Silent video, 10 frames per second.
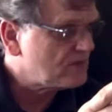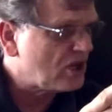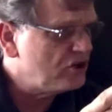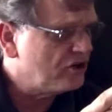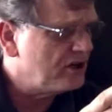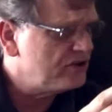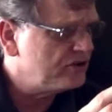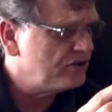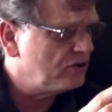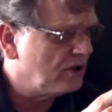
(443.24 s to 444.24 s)
You're going to
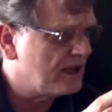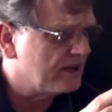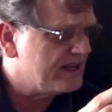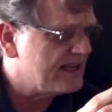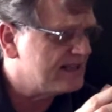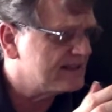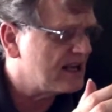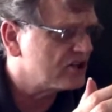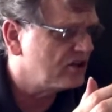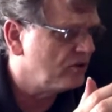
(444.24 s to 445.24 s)
do, like, in the A
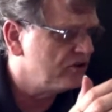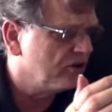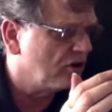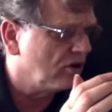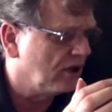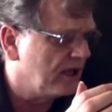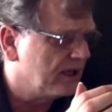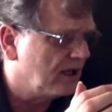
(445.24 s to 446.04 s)
section, I want you to go like,